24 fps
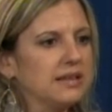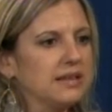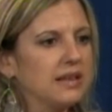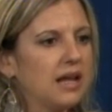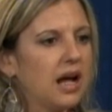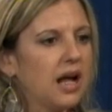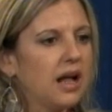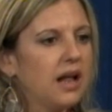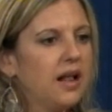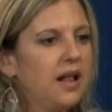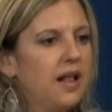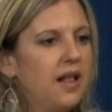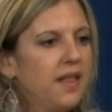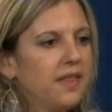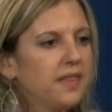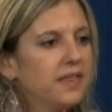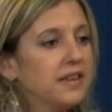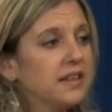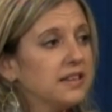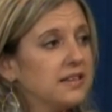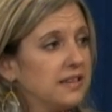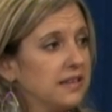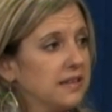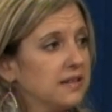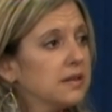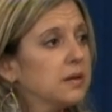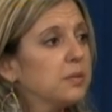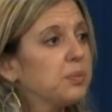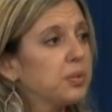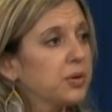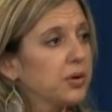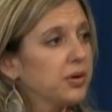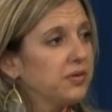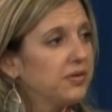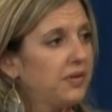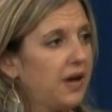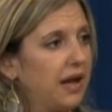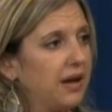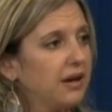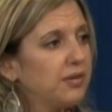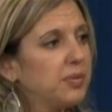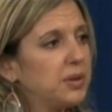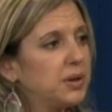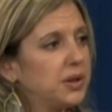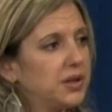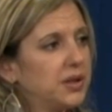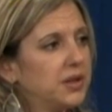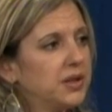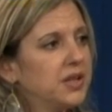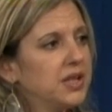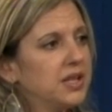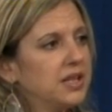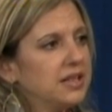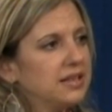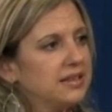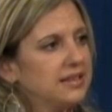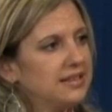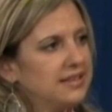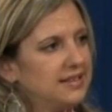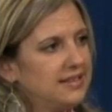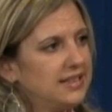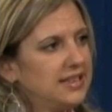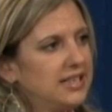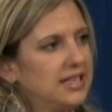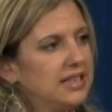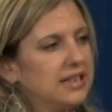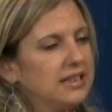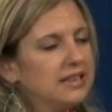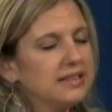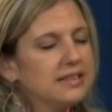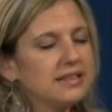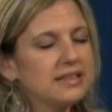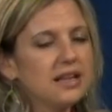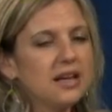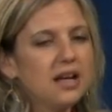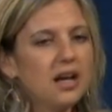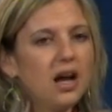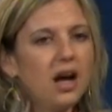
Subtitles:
that this is a preventable disease,